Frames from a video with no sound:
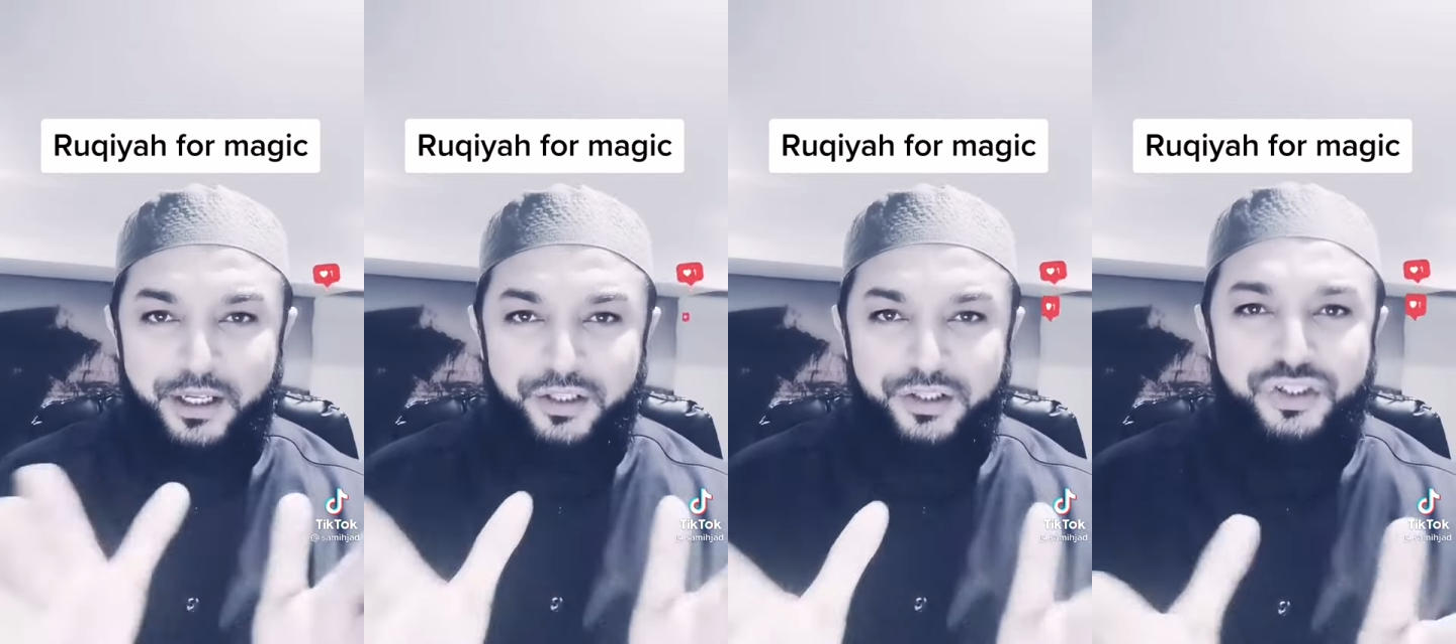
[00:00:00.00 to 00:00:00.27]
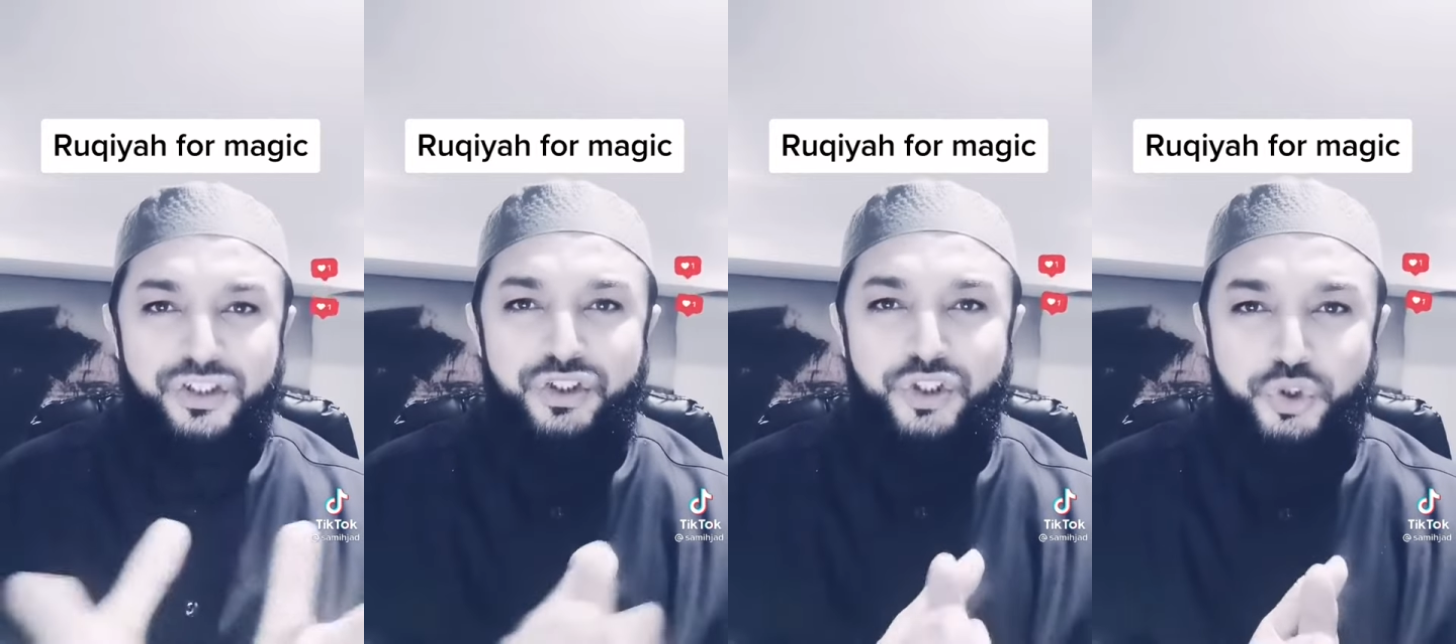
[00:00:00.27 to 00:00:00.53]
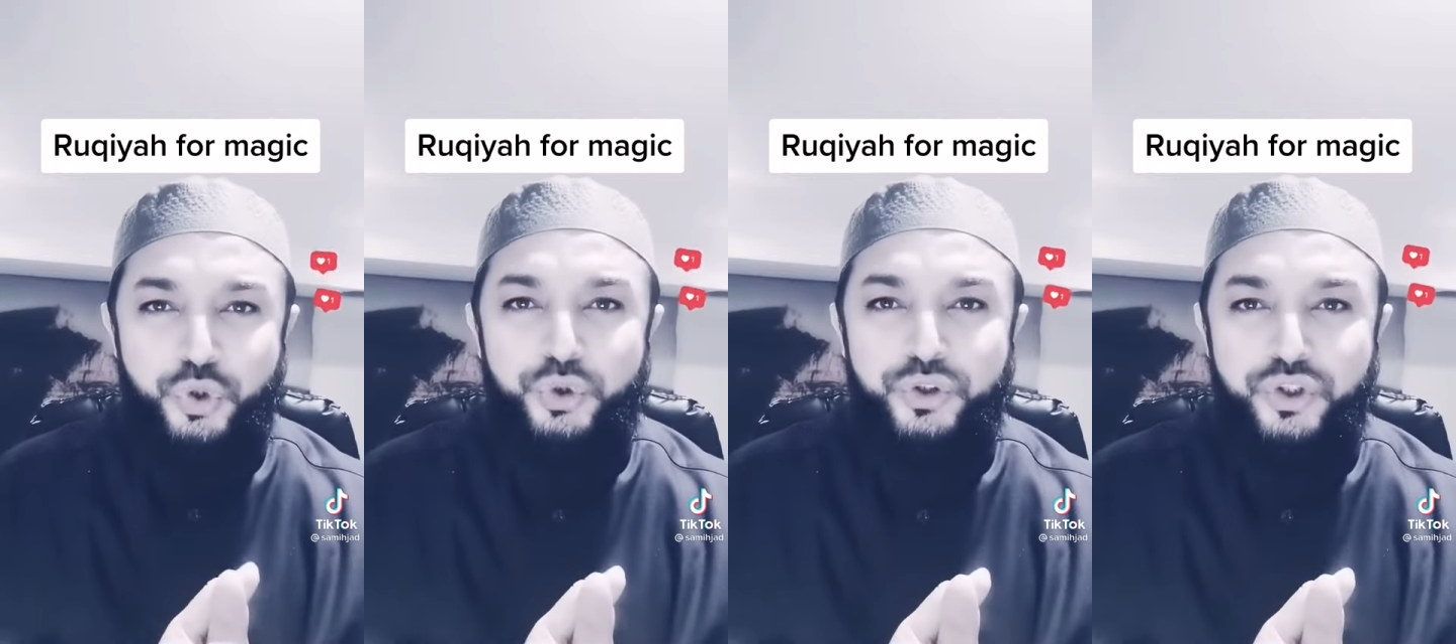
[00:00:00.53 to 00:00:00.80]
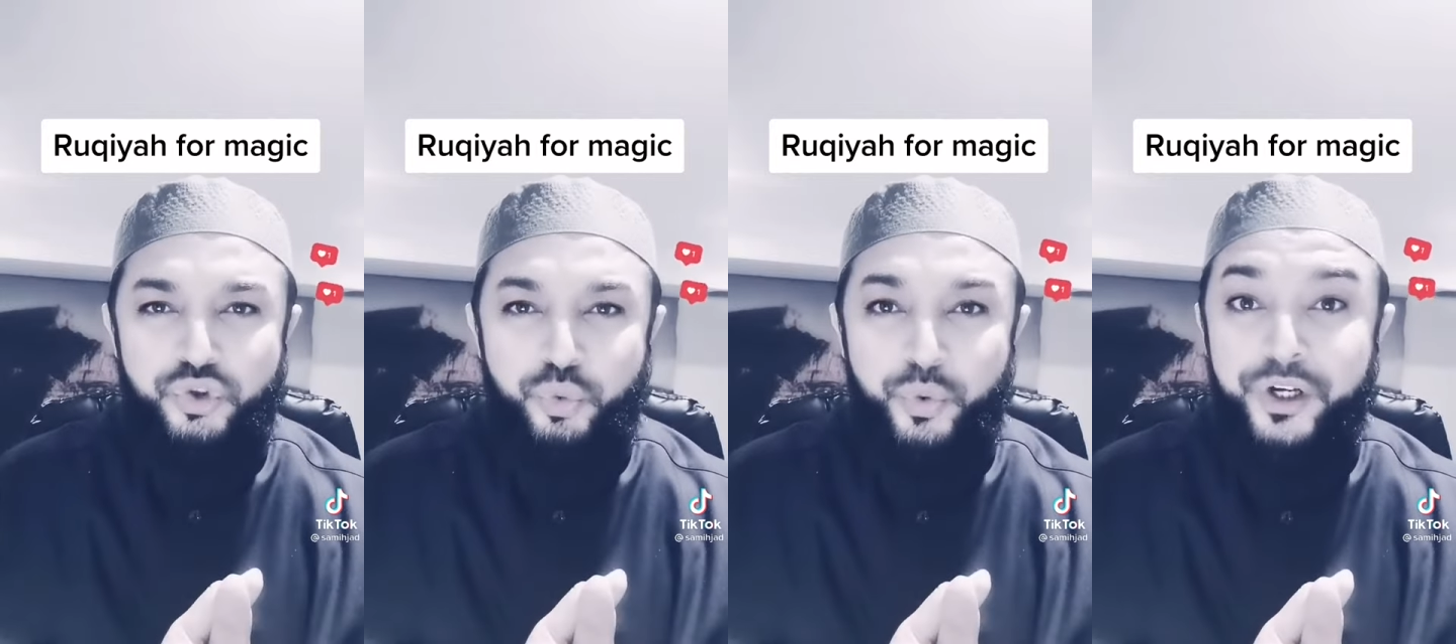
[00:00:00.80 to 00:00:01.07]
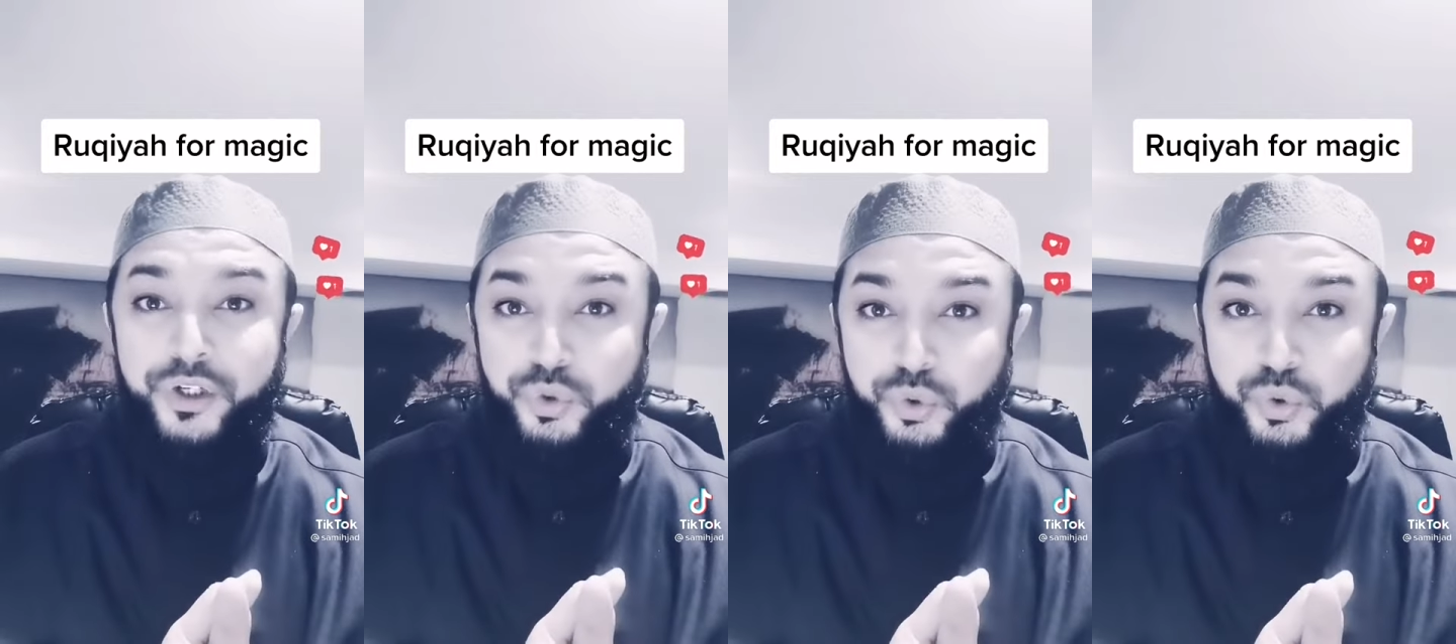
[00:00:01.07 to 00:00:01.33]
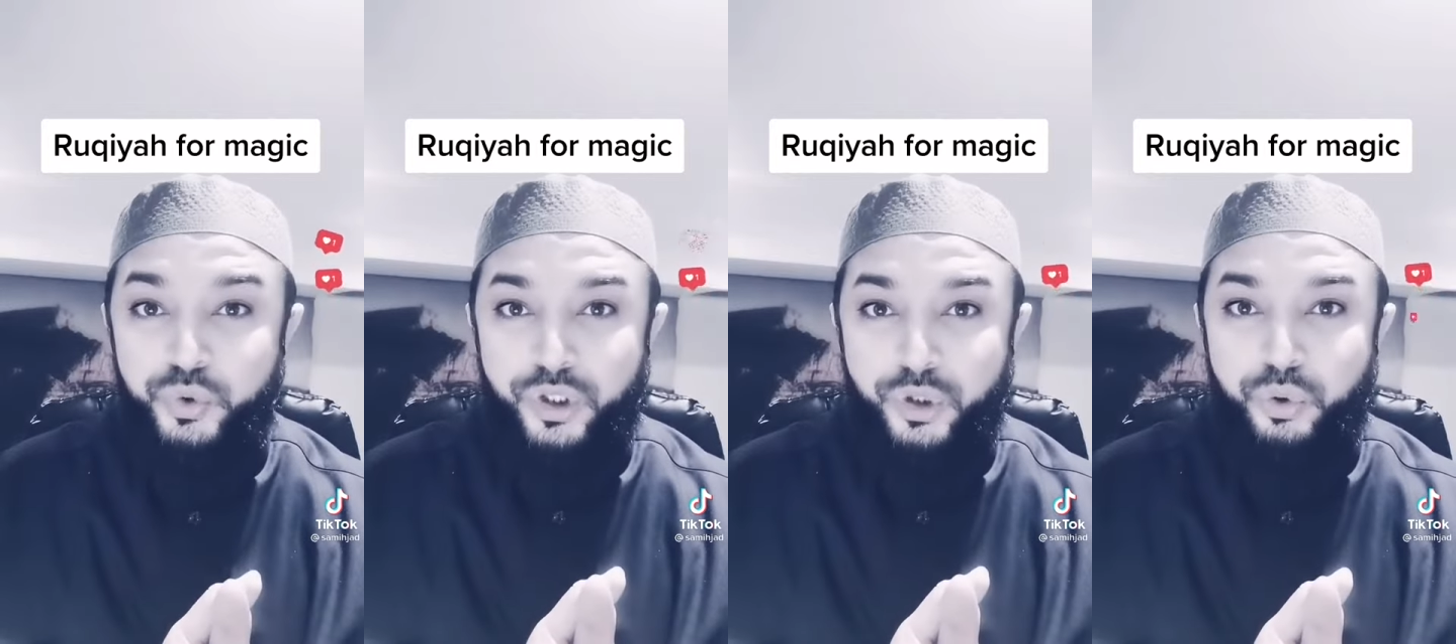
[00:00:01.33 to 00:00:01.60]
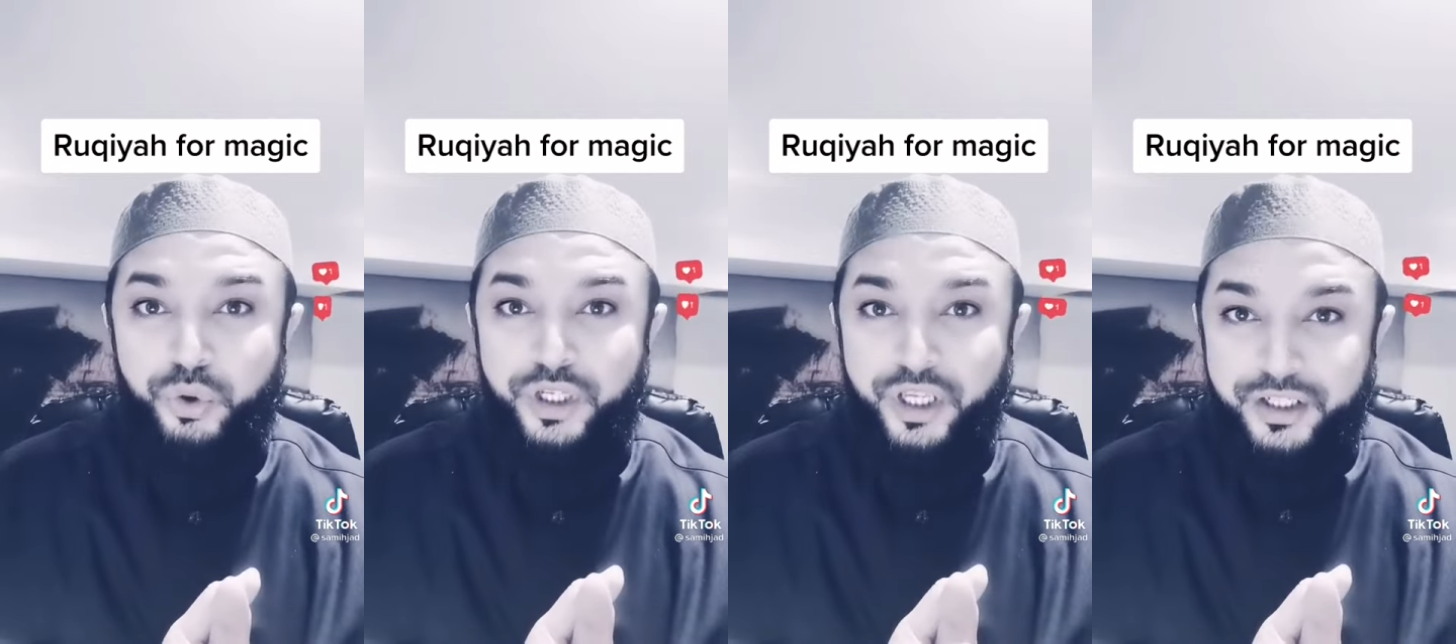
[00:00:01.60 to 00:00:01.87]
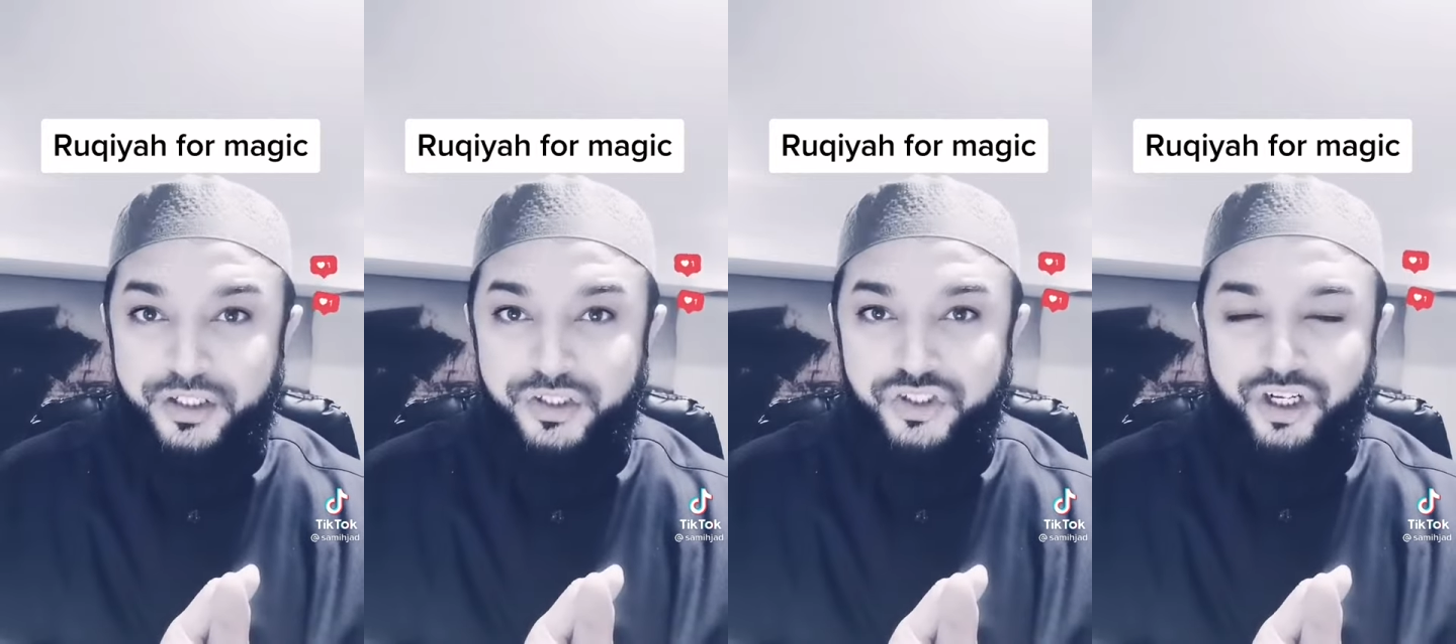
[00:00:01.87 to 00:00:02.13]
This is the shortest way to do the ruqiyah,
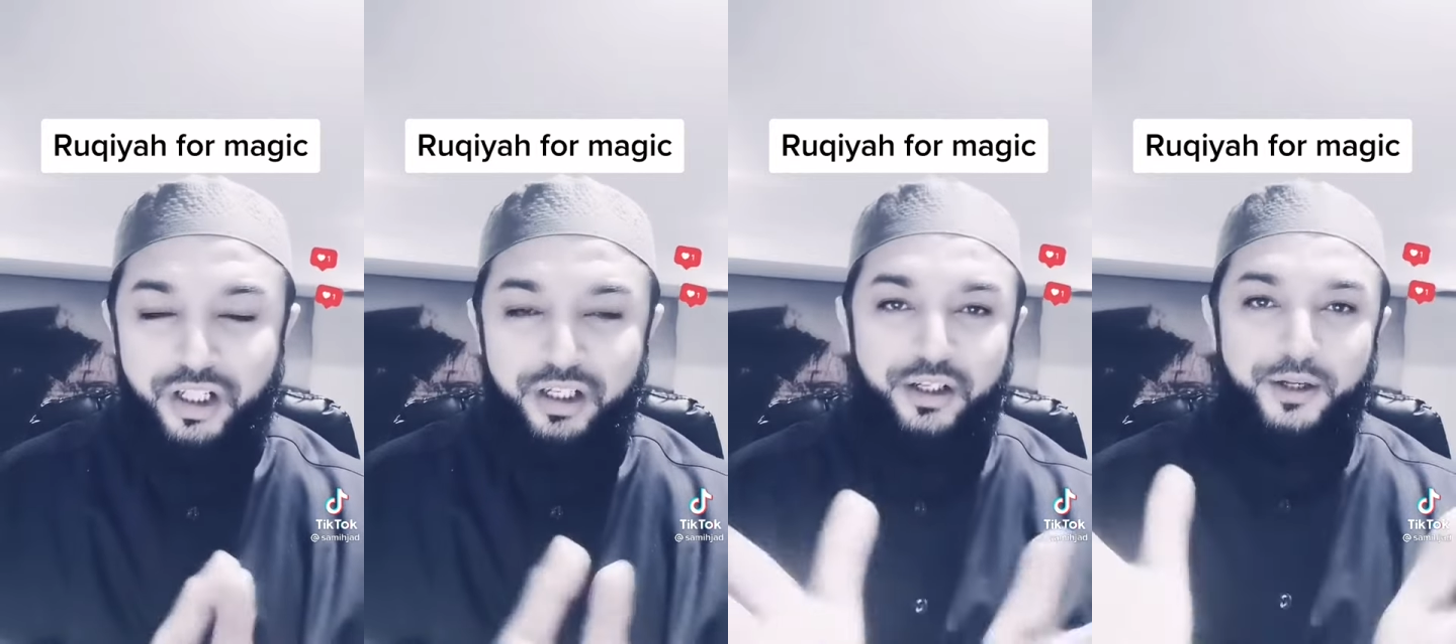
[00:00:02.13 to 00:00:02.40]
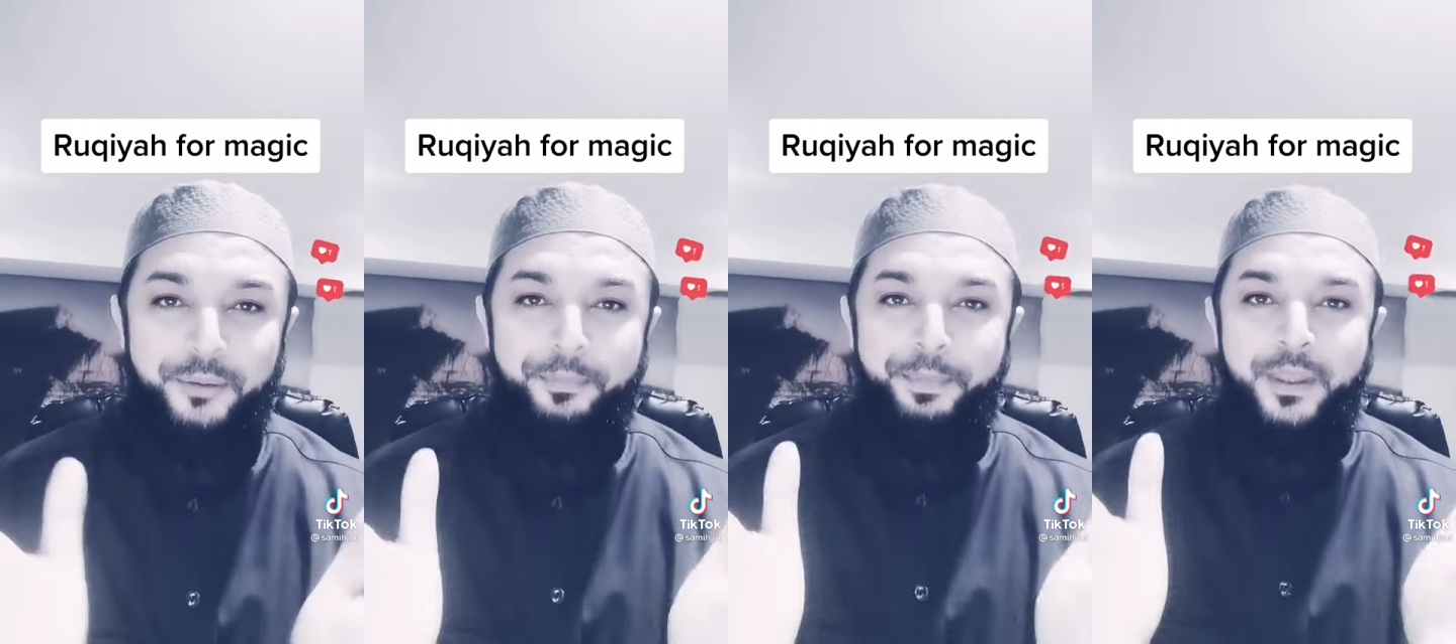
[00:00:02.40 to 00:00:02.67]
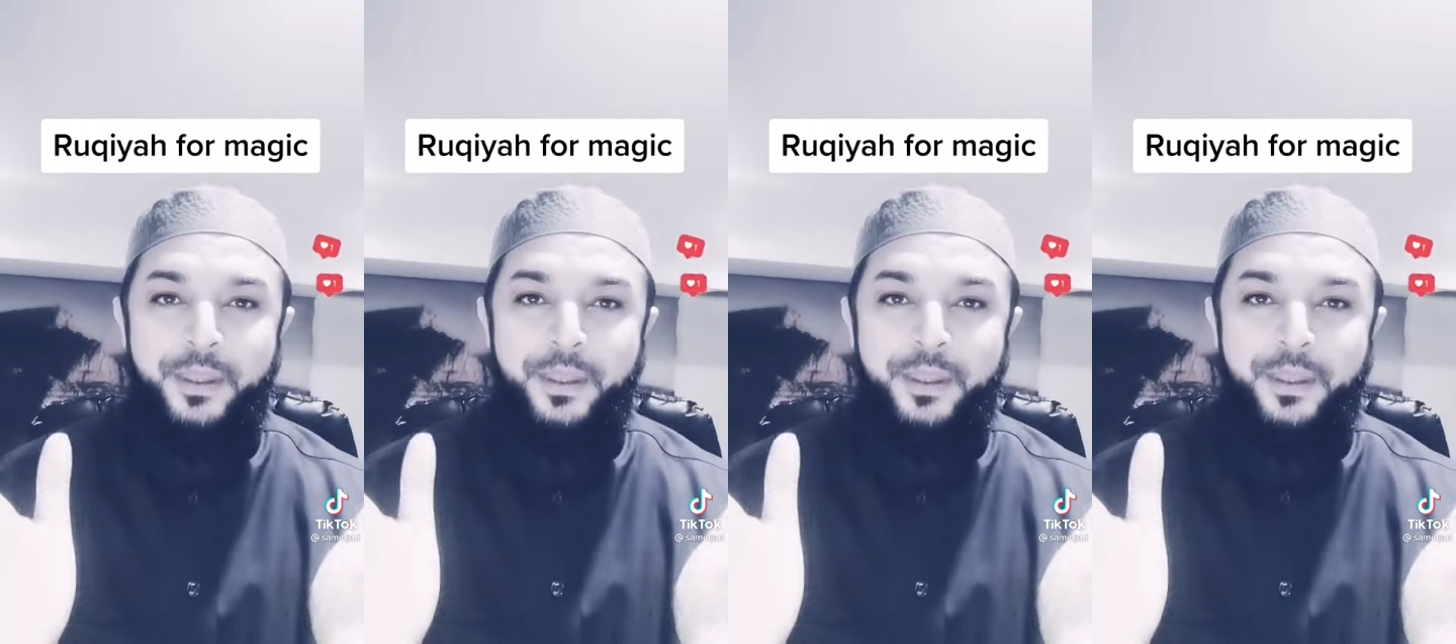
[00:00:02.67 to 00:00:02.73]
inshallah.